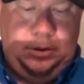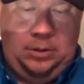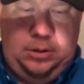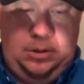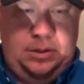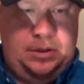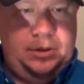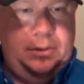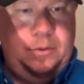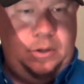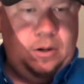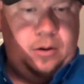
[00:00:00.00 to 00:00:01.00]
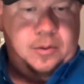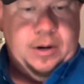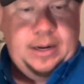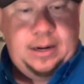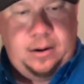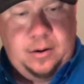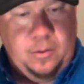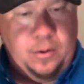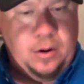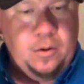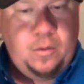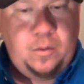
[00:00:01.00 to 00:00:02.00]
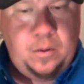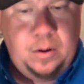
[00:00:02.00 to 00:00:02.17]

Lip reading: Let's see what all we got going on.